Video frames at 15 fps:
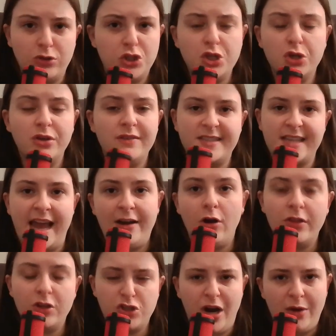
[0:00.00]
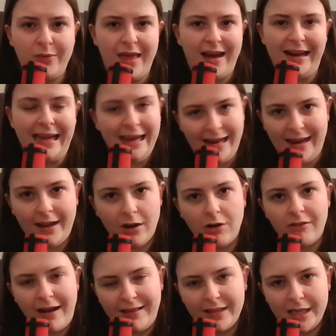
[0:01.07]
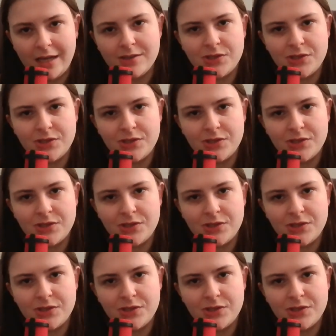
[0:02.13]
or she couldn't have stayed on the track without hitting Aurelia.